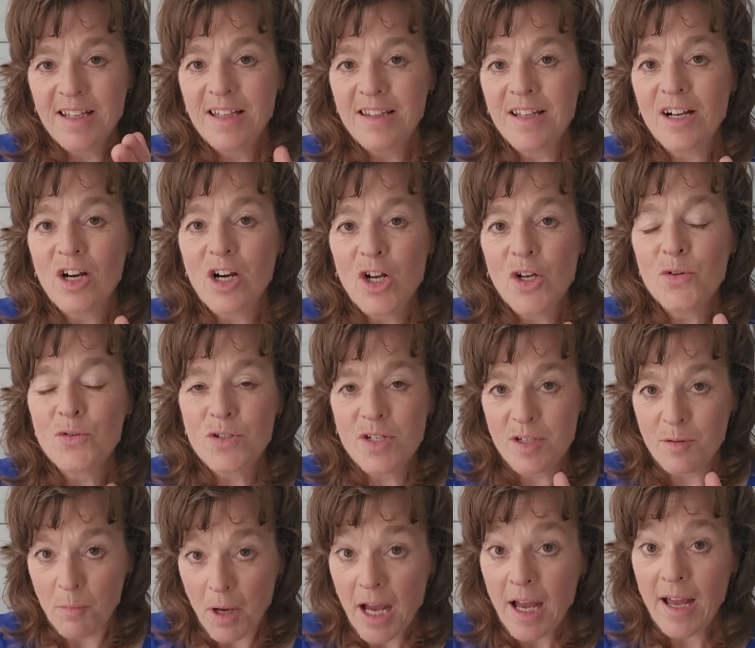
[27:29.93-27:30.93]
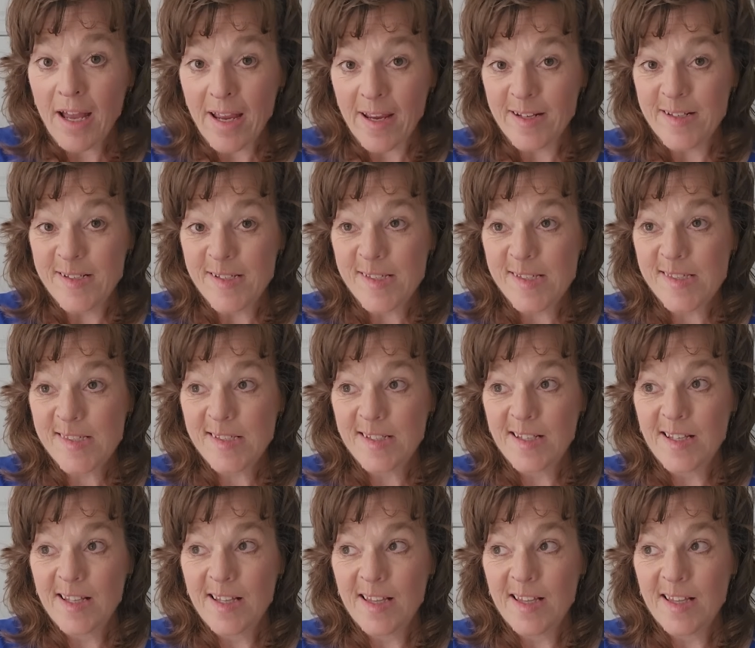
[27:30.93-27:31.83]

their own demise.